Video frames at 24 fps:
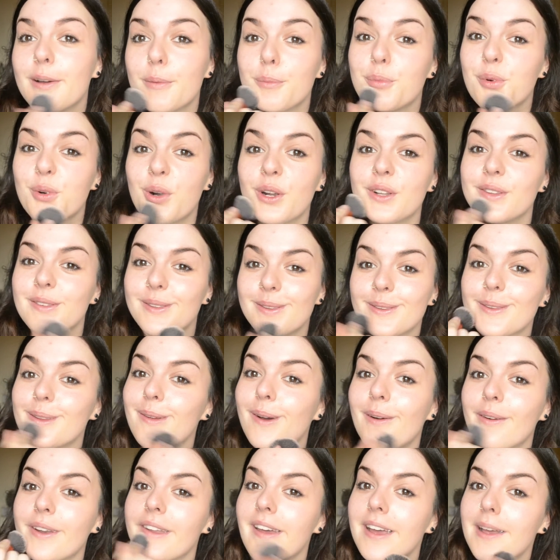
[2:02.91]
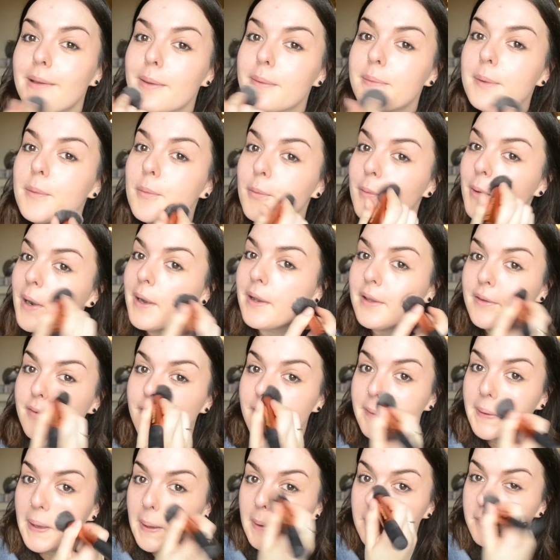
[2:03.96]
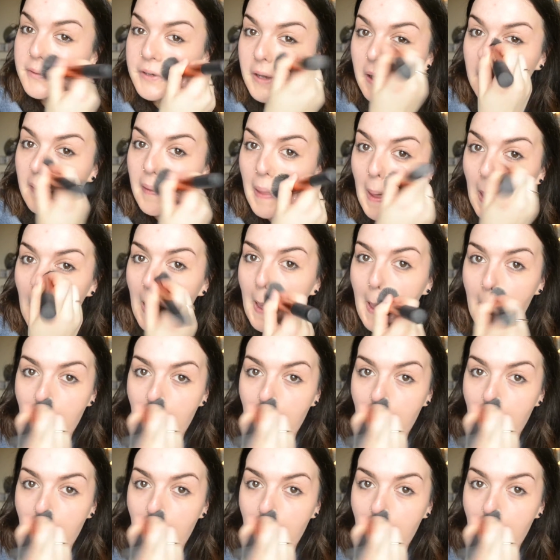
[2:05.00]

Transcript: a bronze goddess ready for Coachella.